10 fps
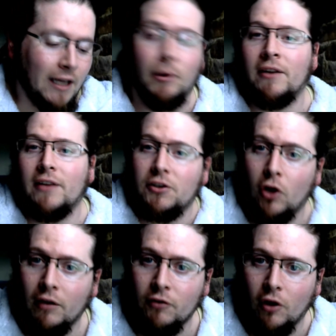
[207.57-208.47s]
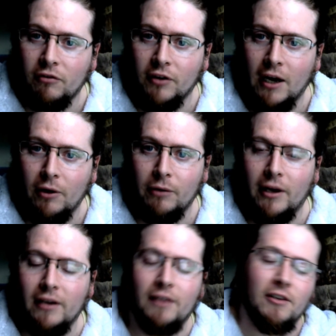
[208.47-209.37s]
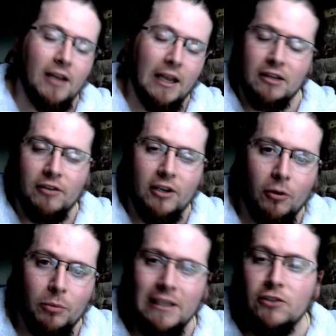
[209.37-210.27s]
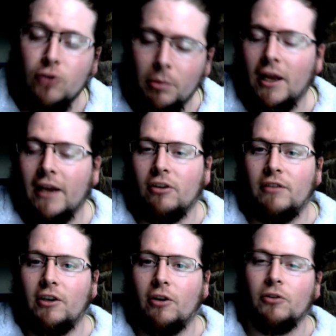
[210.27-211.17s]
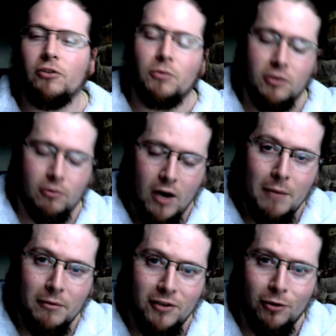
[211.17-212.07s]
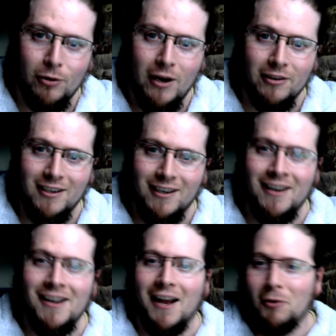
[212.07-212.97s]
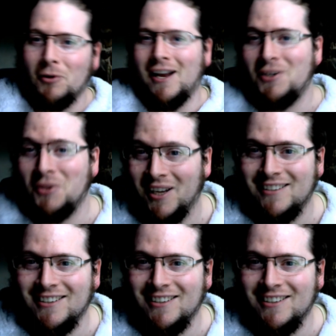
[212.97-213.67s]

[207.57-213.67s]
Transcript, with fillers: Anyway, that's all I've got for now anyway. If you liked the video, please drop a like on the video, subscribe if you're new around here, and I will catch you